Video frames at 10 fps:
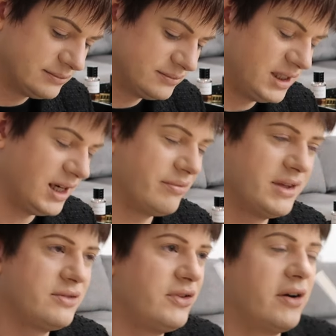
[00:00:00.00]
yeah,
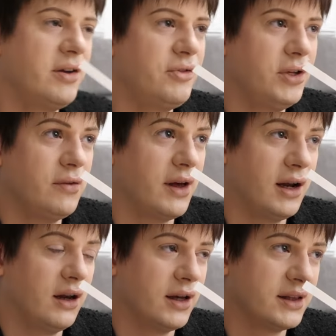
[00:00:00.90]
there's very few that I
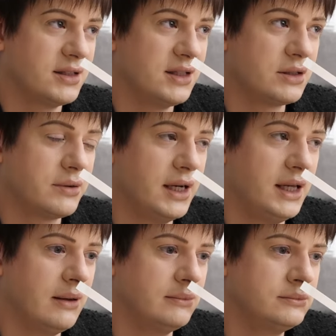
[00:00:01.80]
like. This is
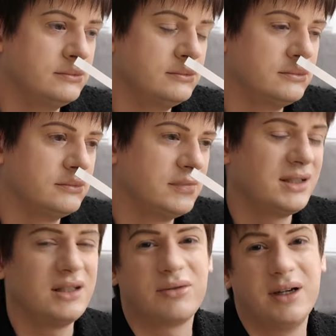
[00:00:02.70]
really
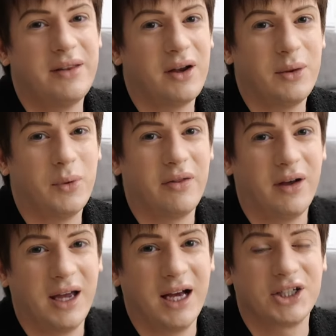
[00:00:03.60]
the only one
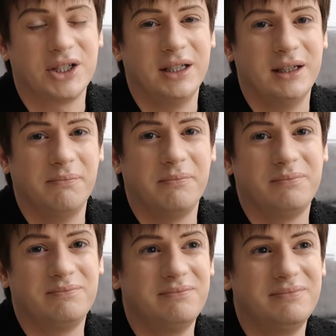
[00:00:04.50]
that I actually
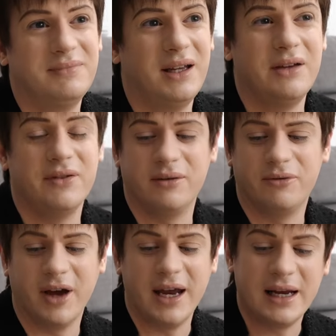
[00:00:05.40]
even
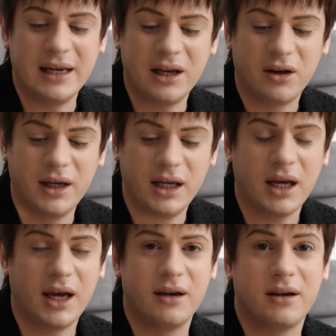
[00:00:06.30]
vaguely like,
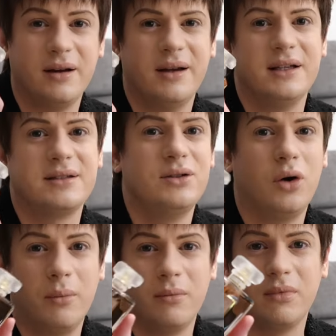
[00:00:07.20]
and it's
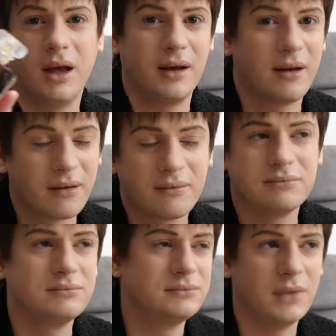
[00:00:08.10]
not like
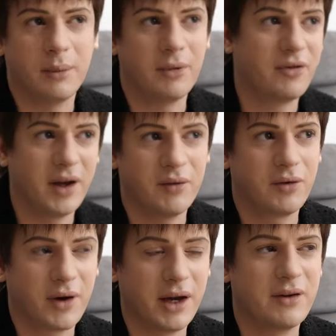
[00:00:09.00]
one of my favorite
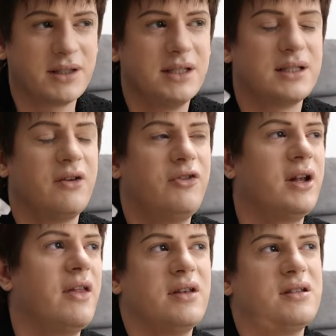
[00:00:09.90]
fragrances. I feel
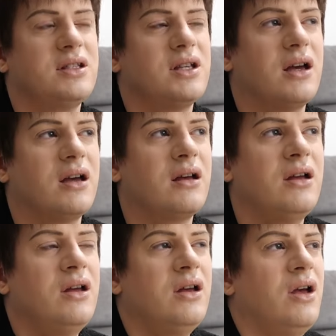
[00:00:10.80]
like this is a
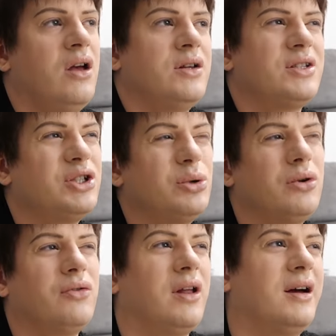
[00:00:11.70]
sort
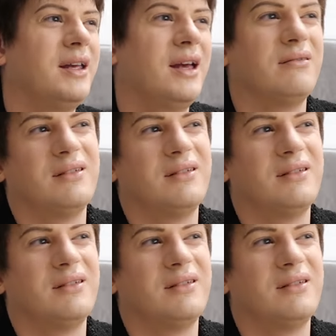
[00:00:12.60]
of like